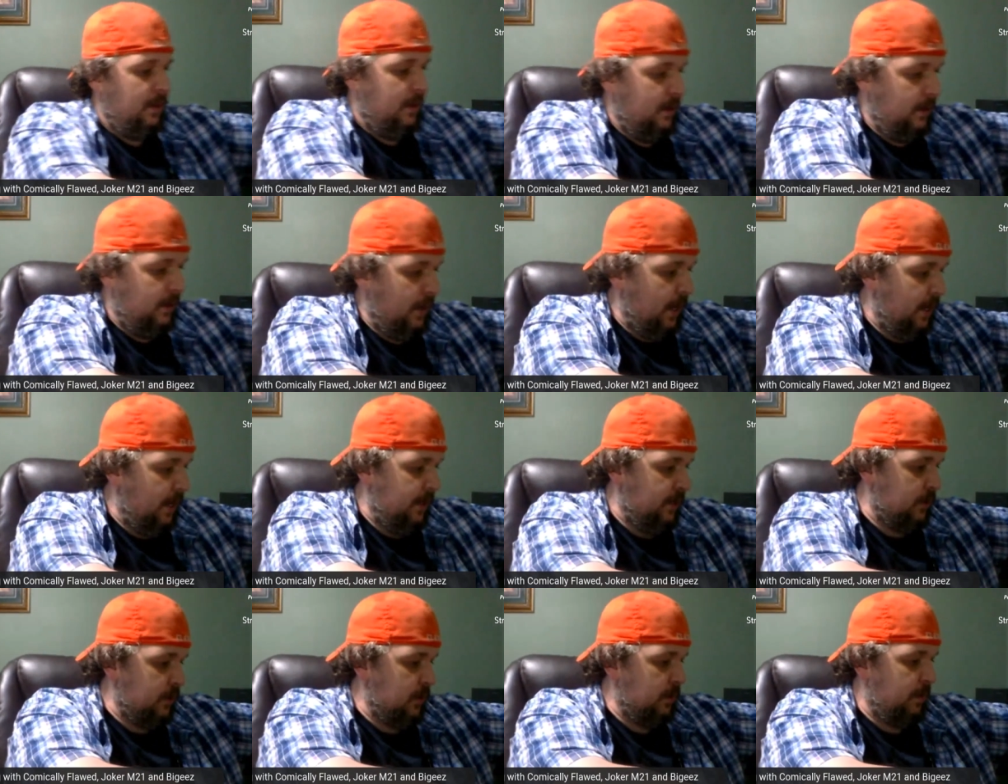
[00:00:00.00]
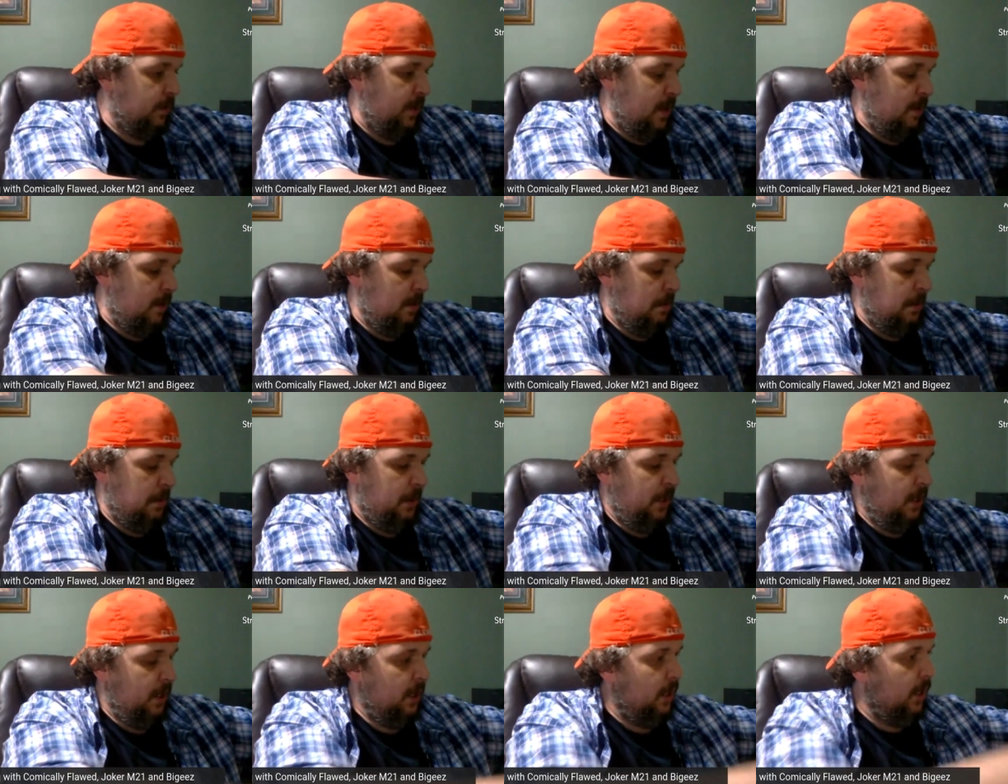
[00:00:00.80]
Yeah, this one's
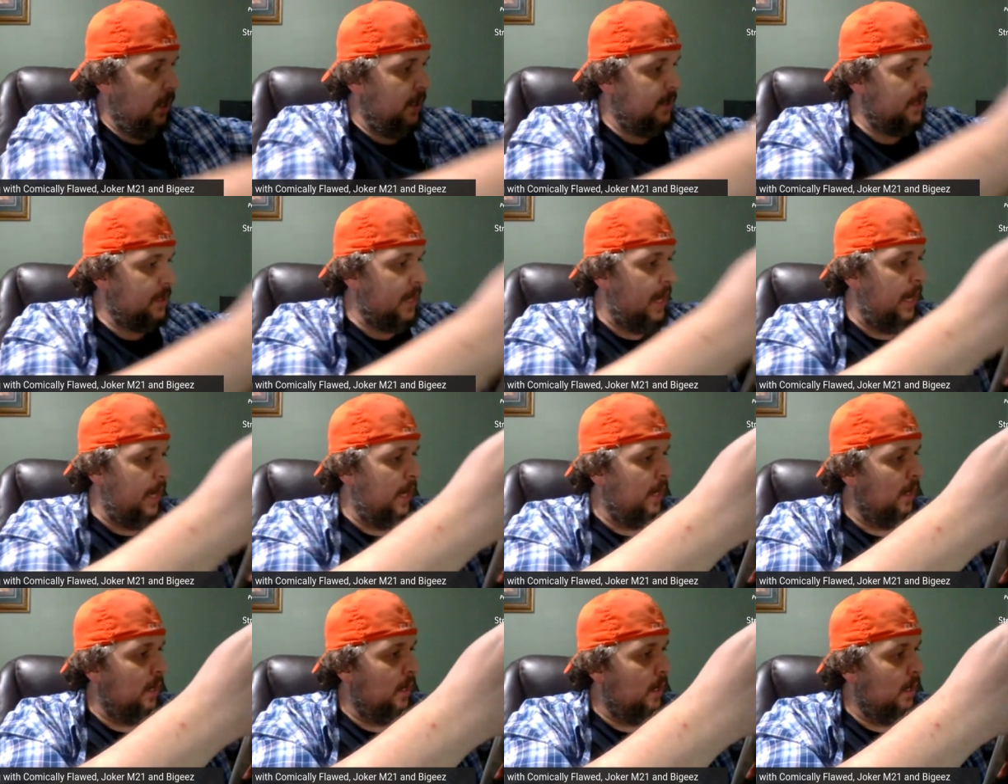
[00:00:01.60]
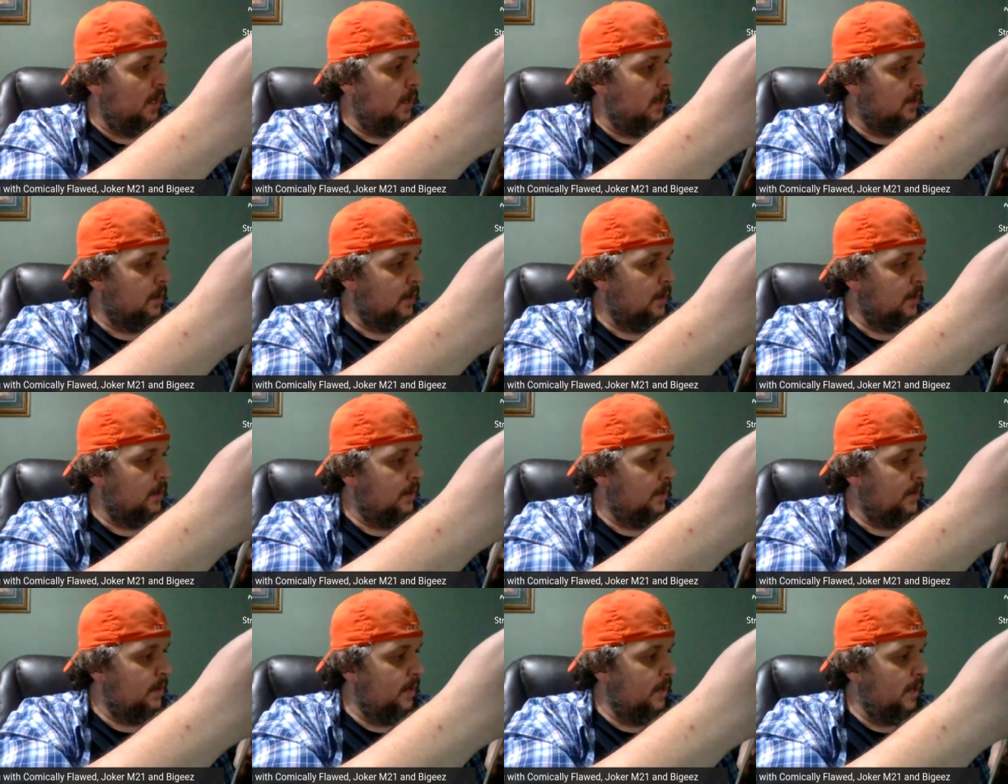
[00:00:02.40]
probably it's got a
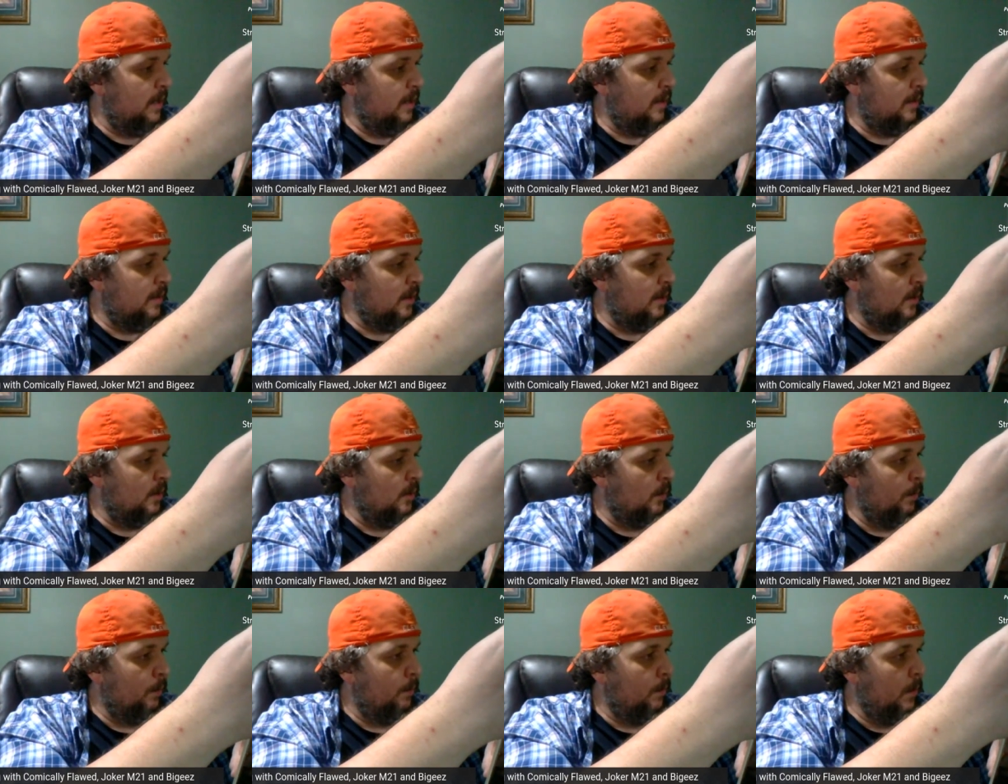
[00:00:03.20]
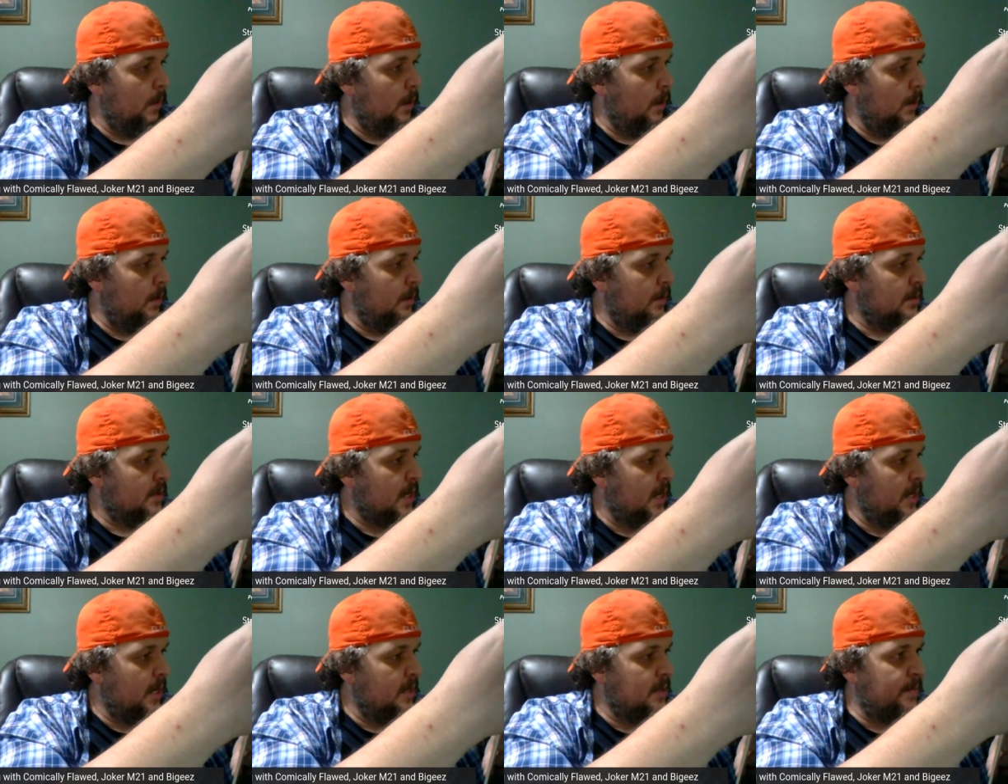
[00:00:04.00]
tick that'll or it's got a
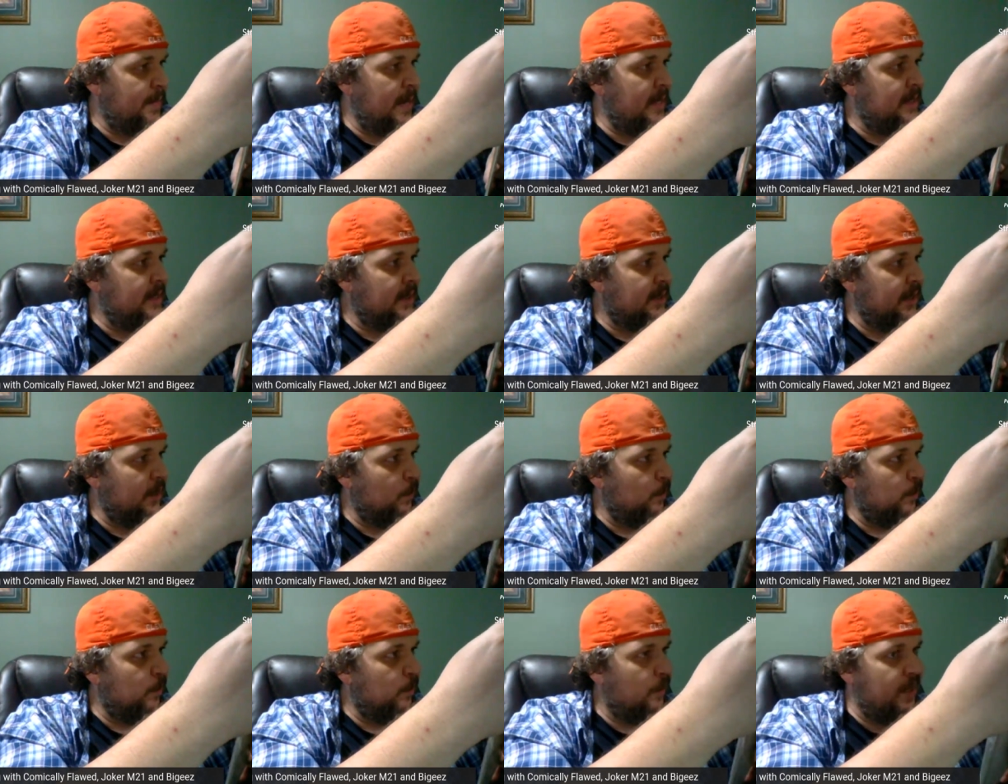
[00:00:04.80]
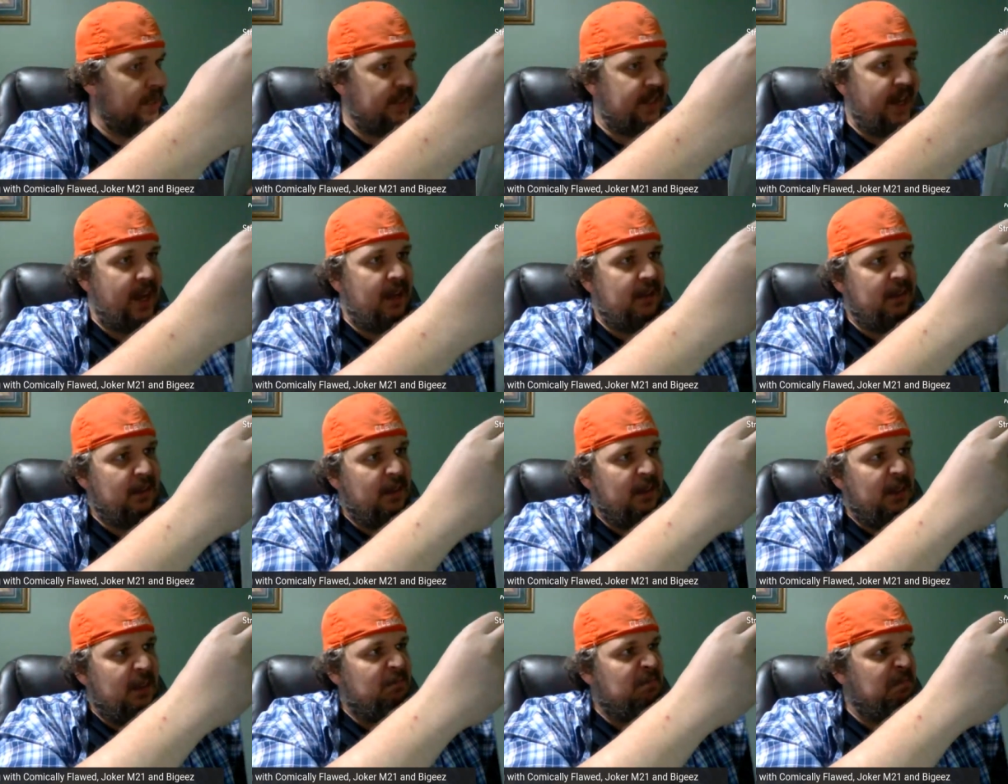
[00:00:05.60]
spine tick that'll press out,
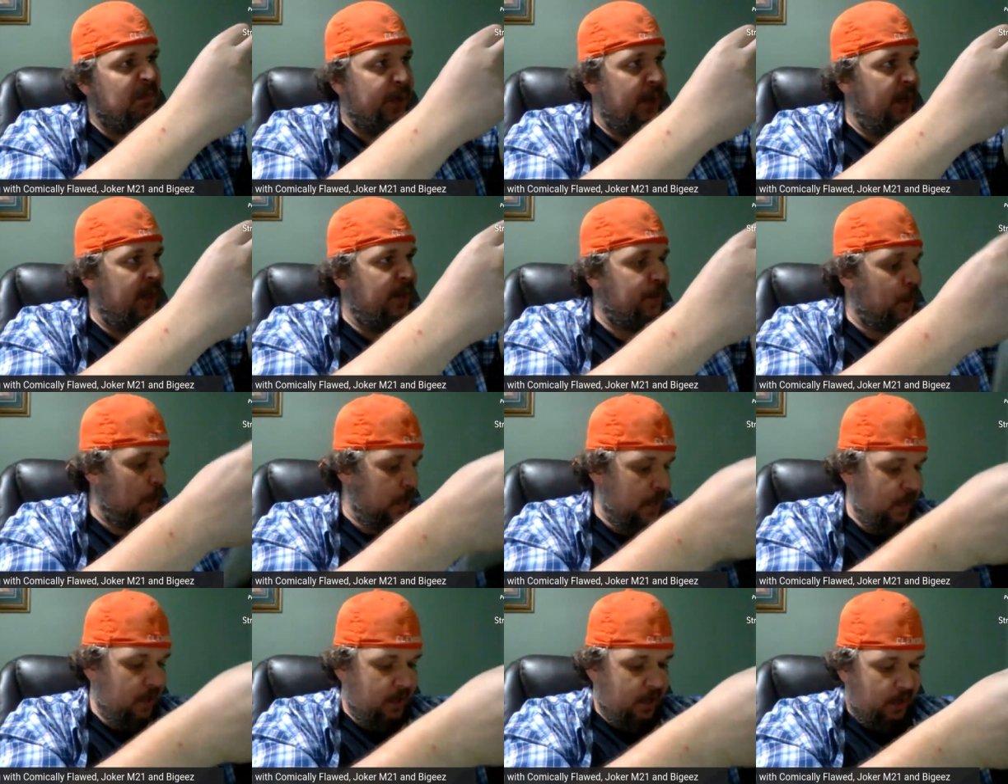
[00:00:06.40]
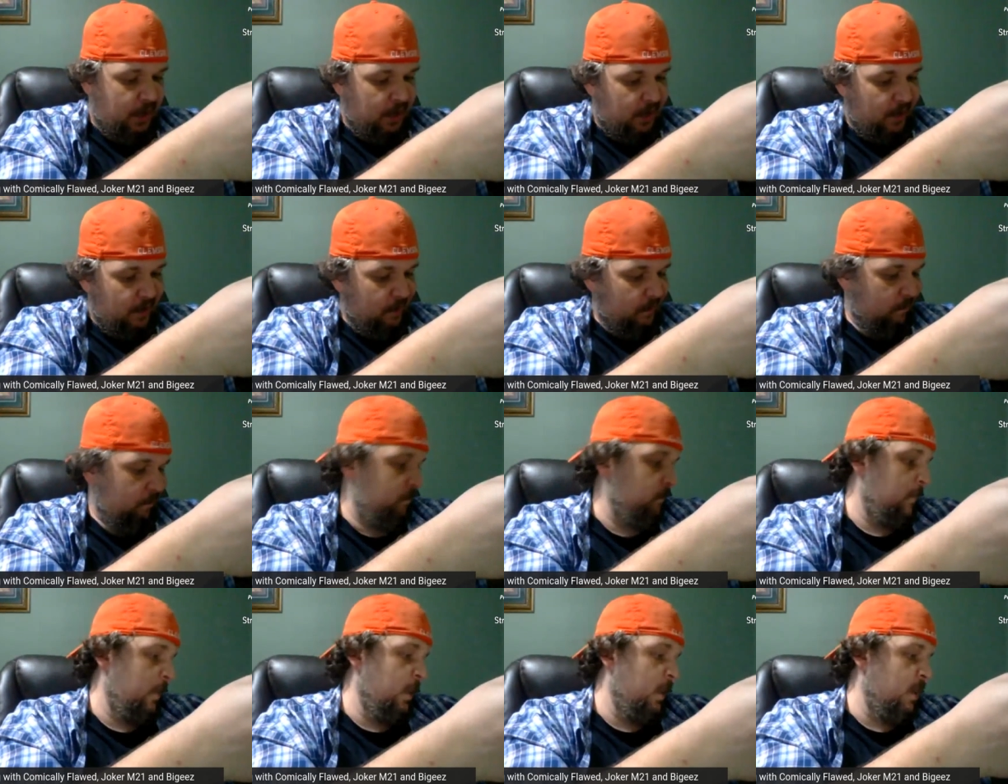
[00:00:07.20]
but it's probably like a
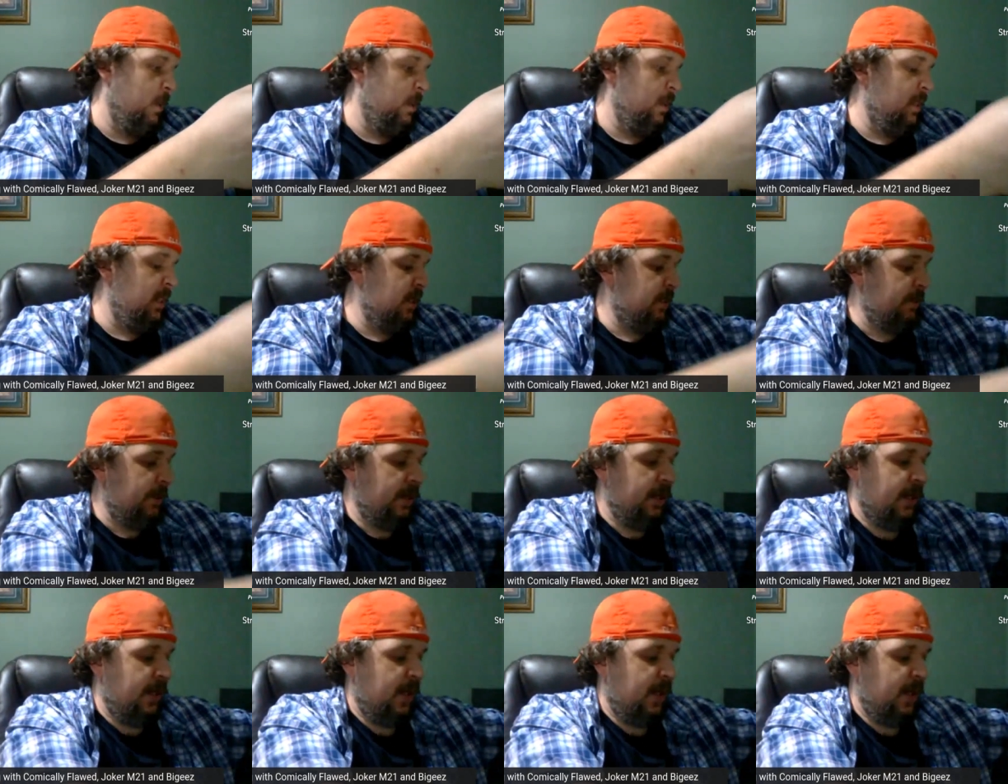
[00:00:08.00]
eh, it's probably like